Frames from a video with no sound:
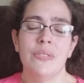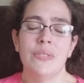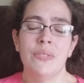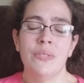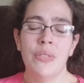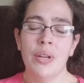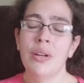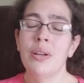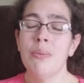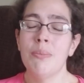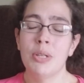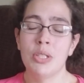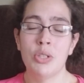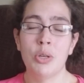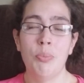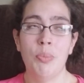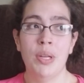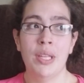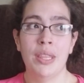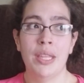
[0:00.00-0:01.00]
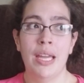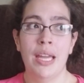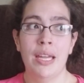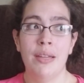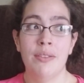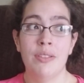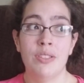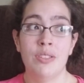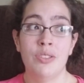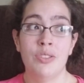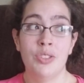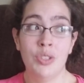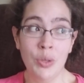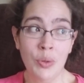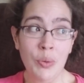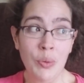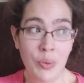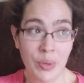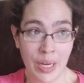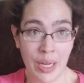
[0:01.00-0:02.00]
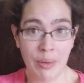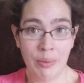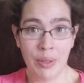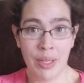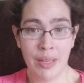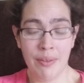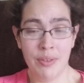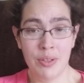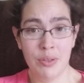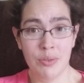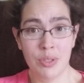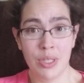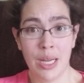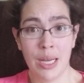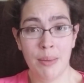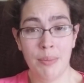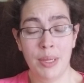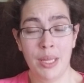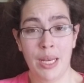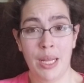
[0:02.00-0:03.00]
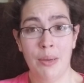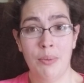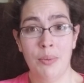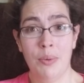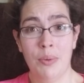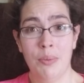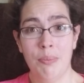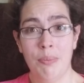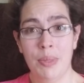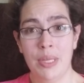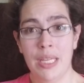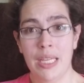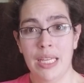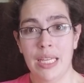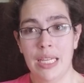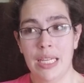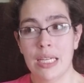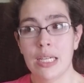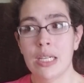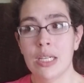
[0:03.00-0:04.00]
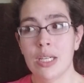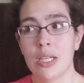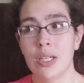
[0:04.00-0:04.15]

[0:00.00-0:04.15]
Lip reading: very much hoping that soon I will have a new job and I won't be